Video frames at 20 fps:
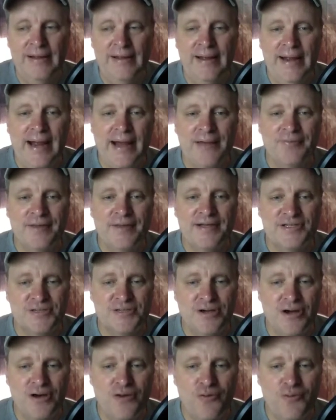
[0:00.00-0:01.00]
And they
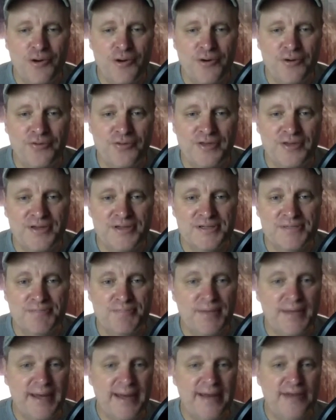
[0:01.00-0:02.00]
saw where these
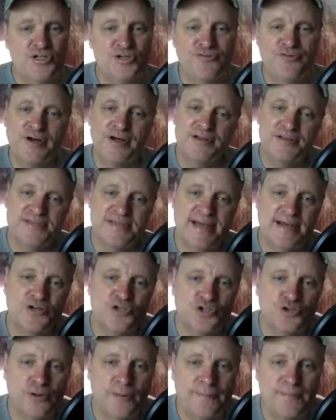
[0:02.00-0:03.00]
big hedge funds had
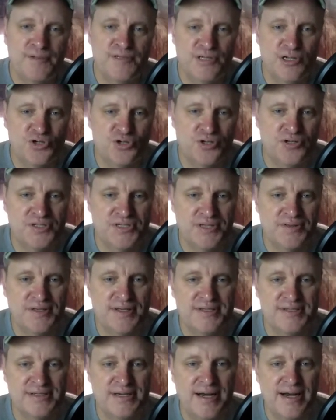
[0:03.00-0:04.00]
short positions in
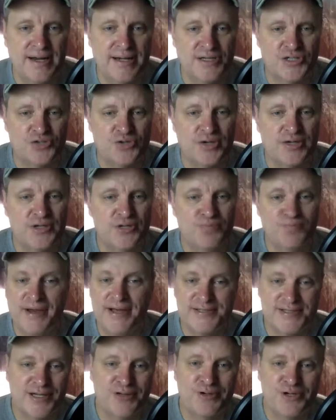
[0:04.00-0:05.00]
these stocks, trying to
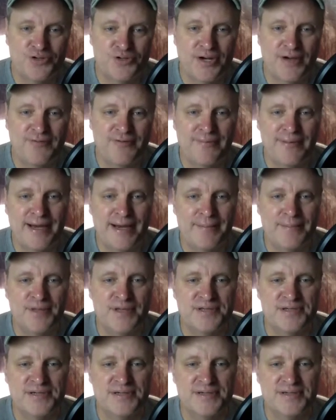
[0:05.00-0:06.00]
basically drive them out of
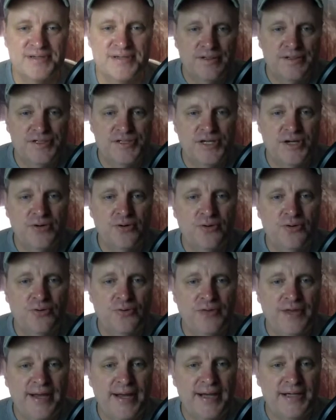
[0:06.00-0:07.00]
business. So
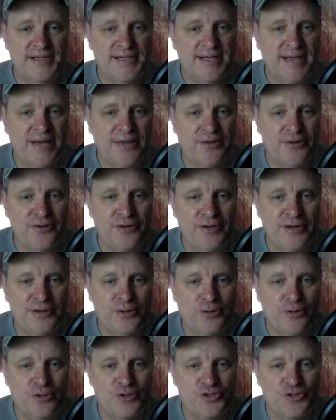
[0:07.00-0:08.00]
they got together, and
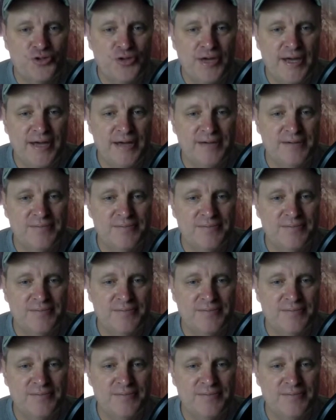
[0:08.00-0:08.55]
of course, you can't